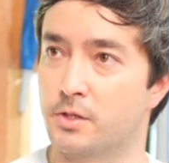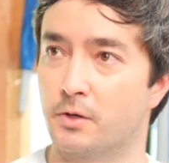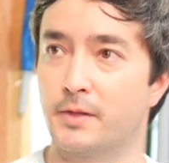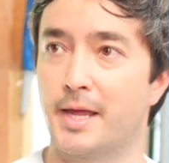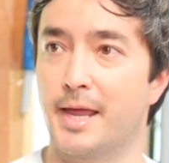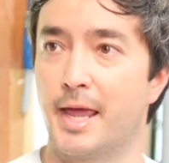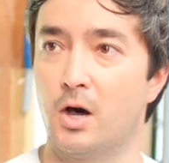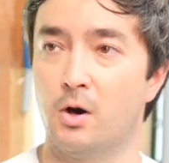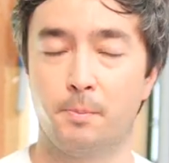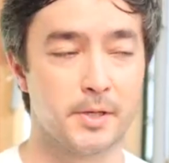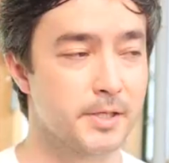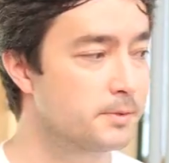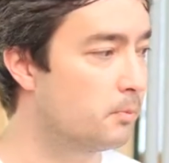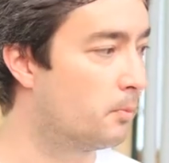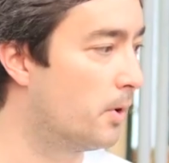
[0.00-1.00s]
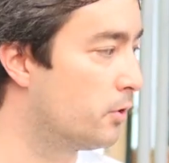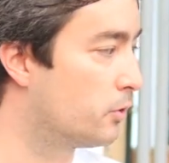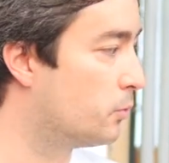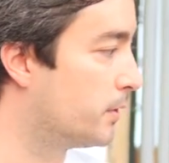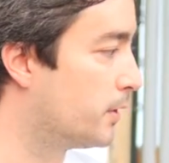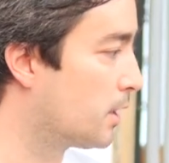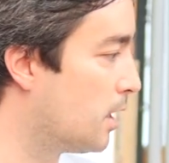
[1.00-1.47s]
so they help us
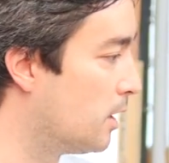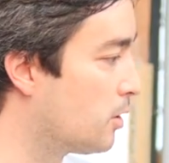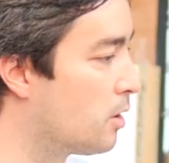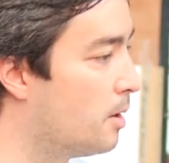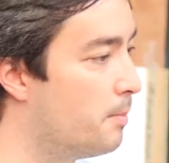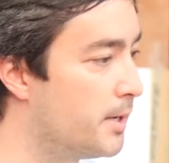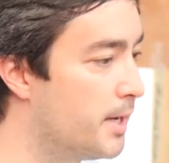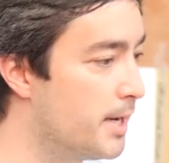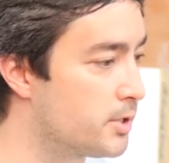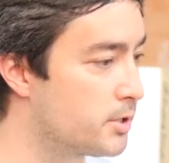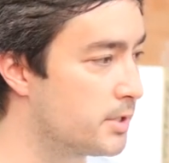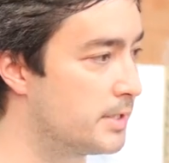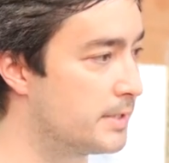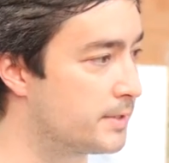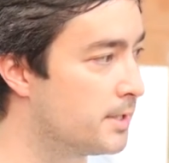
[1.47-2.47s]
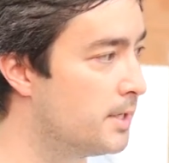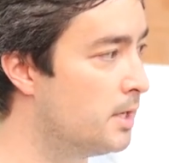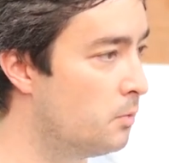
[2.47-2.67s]
both with the color combinations,